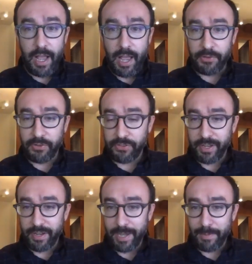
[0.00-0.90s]
as you
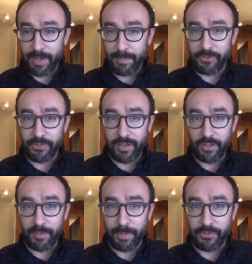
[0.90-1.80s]
said, I'm a Penn State
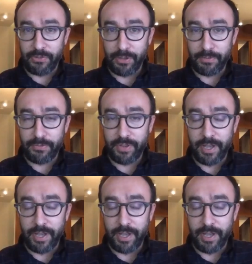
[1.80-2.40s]
alum myself.